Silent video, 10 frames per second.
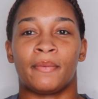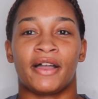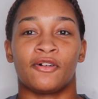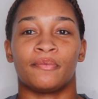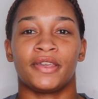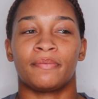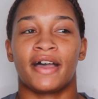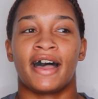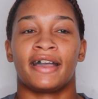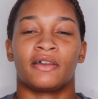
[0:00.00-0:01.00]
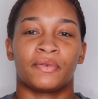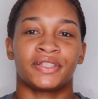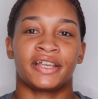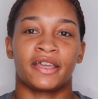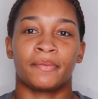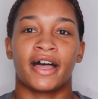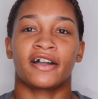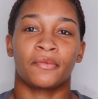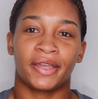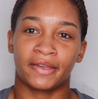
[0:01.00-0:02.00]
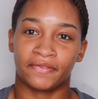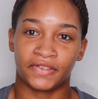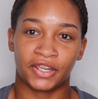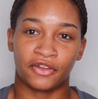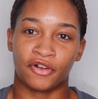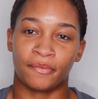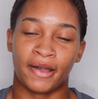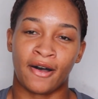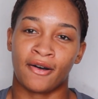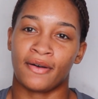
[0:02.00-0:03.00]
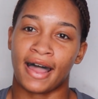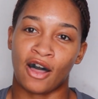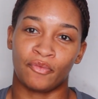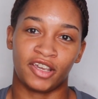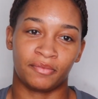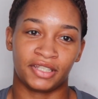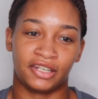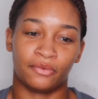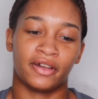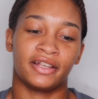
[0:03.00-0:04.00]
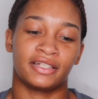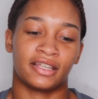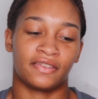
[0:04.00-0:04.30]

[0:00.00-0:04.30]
I will be back, and once I get back, I'll make a video about how BMT was,